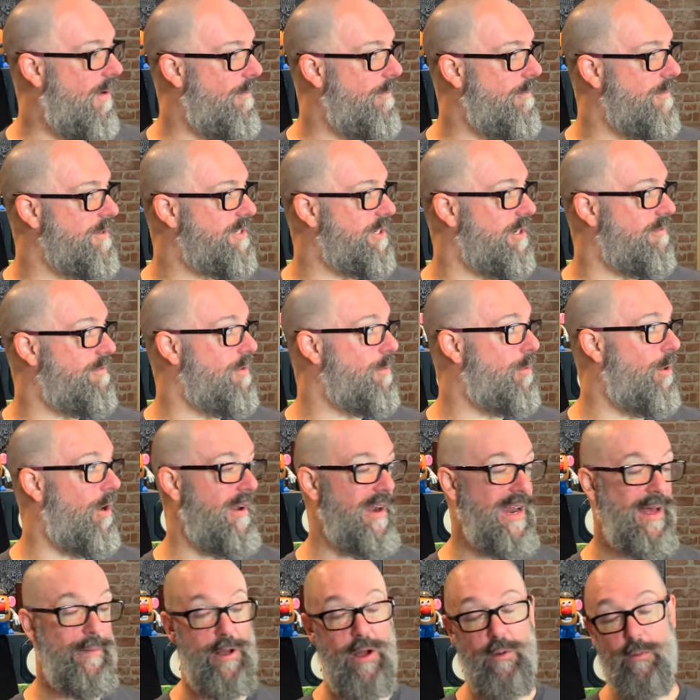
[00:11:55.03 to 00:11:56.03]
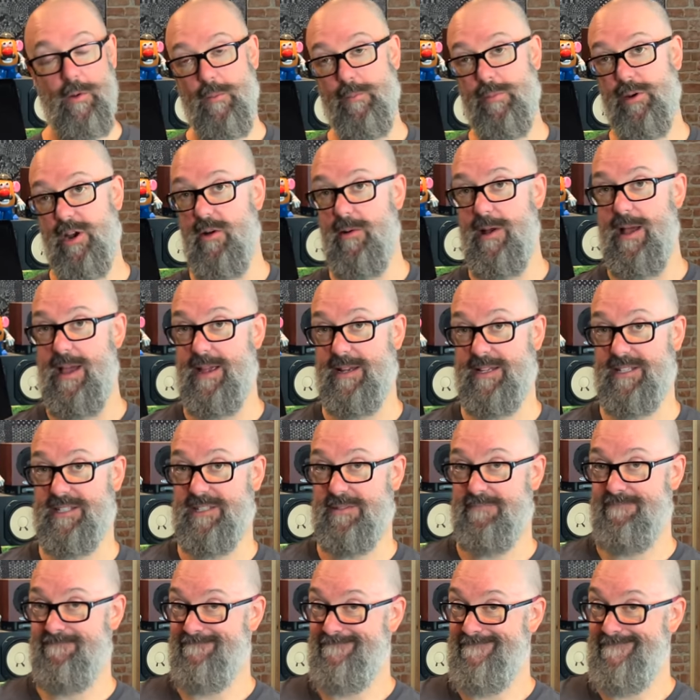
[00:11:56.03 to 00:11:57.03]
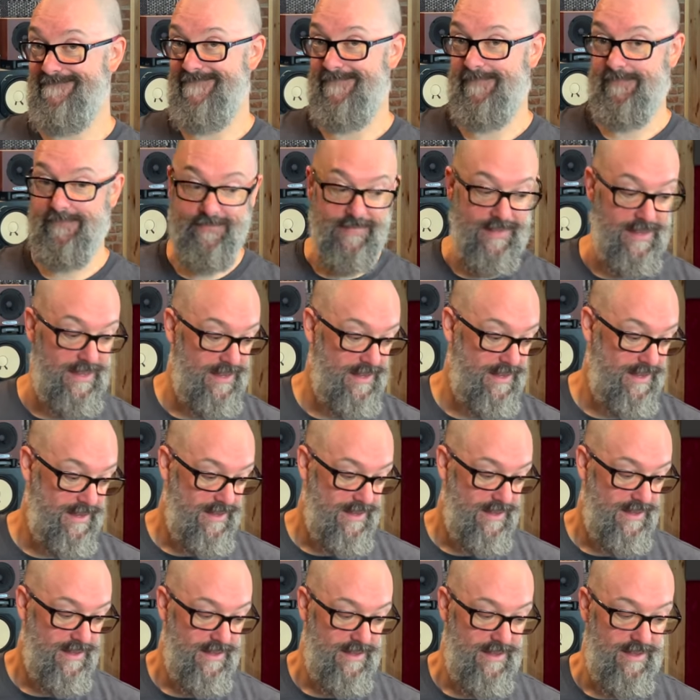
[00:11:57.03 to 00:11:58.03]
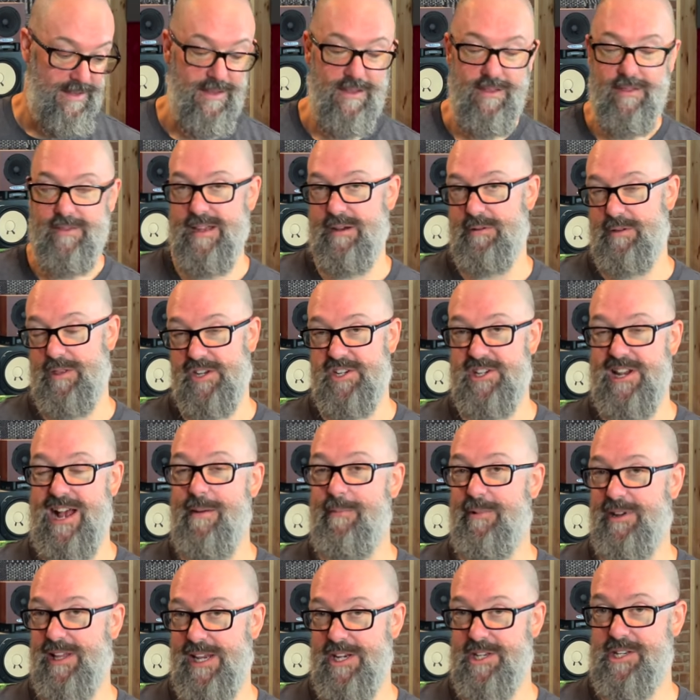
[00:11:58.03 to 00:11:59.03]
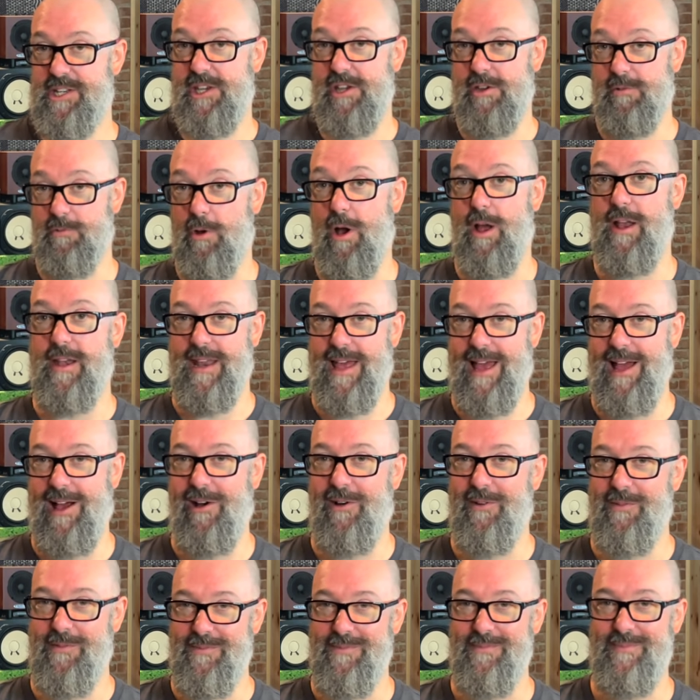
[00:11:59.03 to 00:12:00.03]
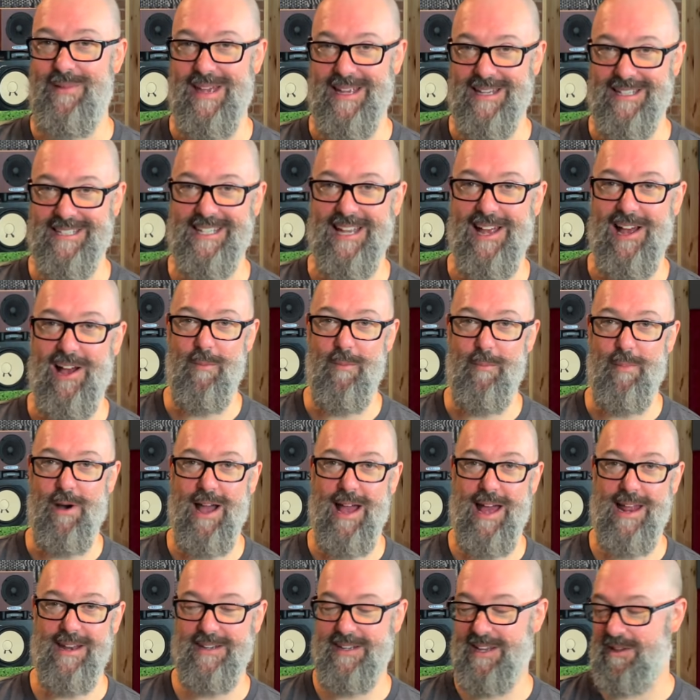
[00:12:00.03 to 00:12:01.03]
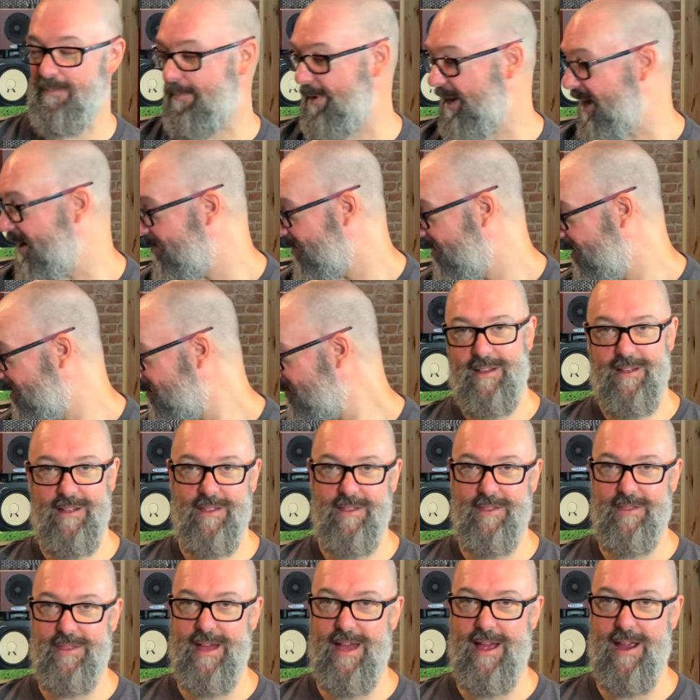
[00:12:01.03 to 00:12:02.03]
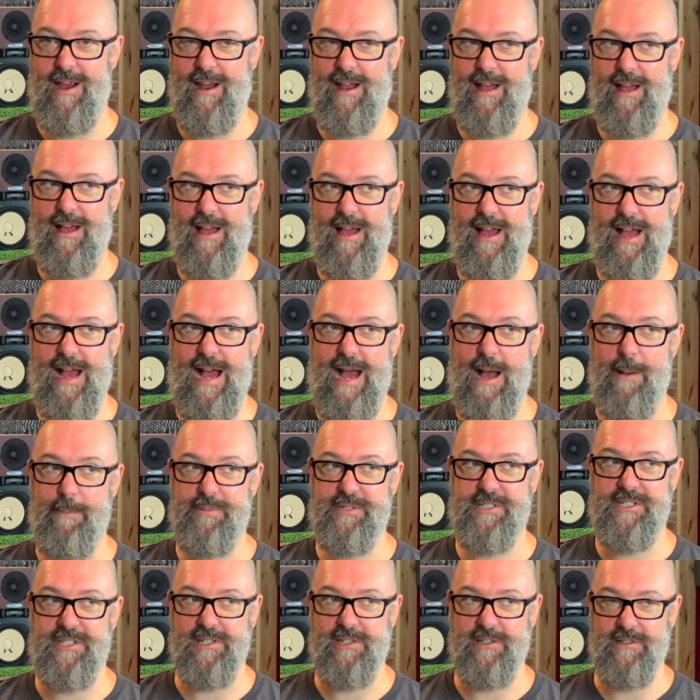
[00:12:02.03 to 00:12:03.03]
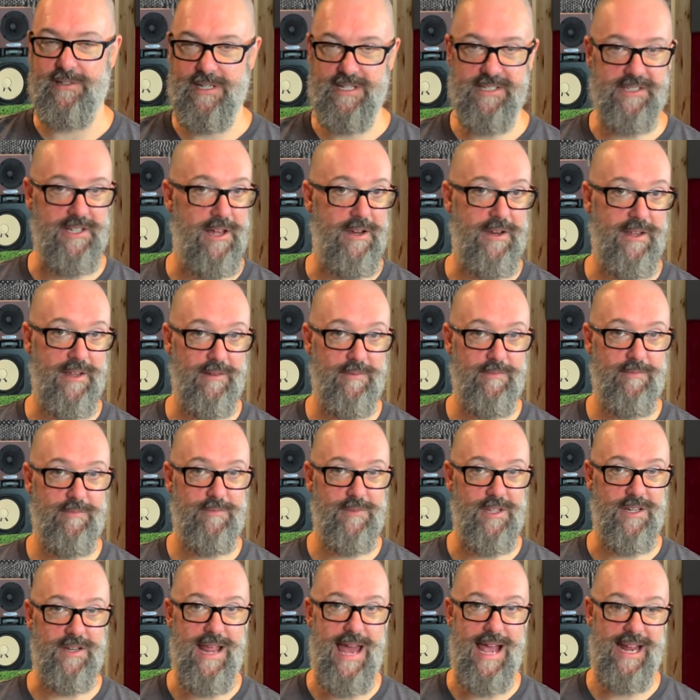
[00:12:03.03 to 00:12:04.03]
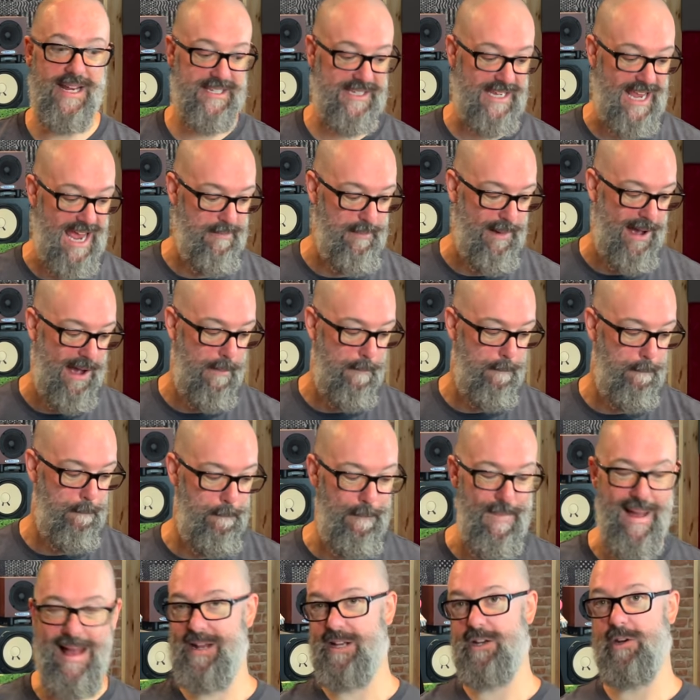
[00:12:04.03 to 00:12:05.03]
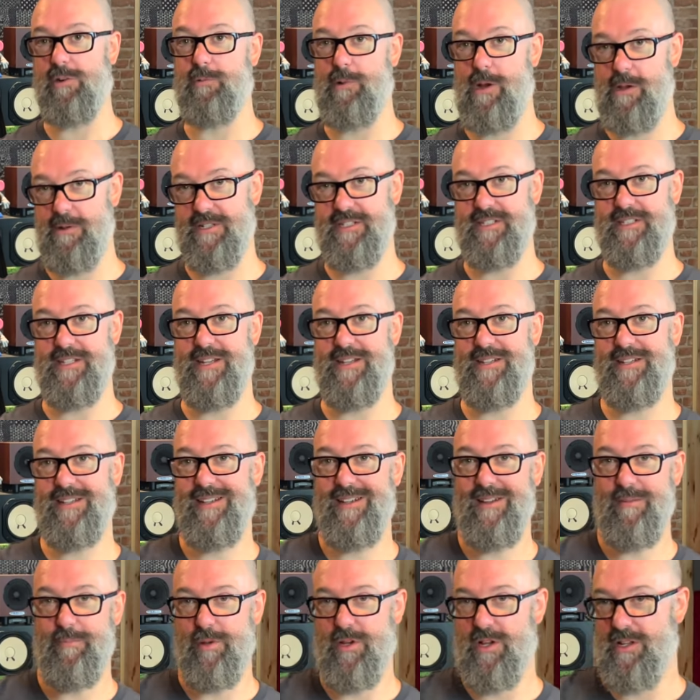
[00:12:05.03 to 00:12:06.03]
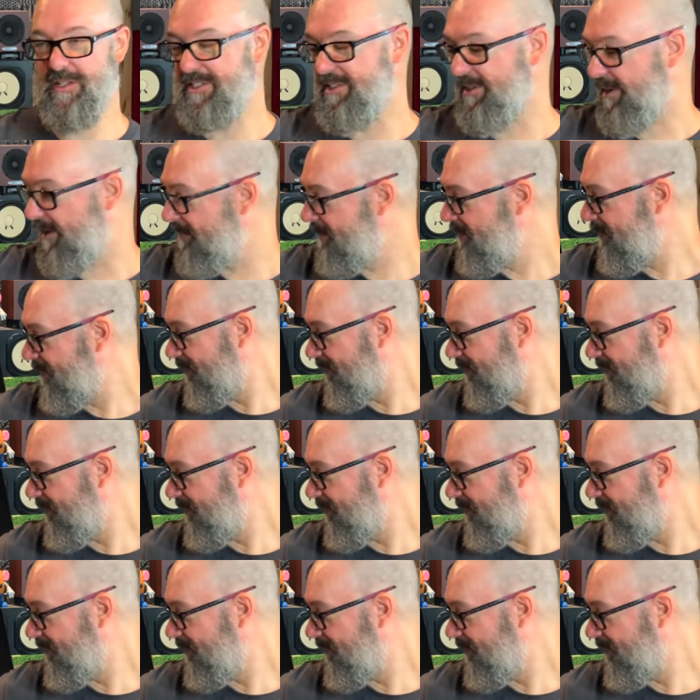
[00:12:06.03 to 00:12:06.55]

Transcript: So if you want an ML1 Pro X, they're at the Chapman HQ right now being set by Andy and Pablo. They're absolutely stunning. The next came out mega roasted, bird's eye.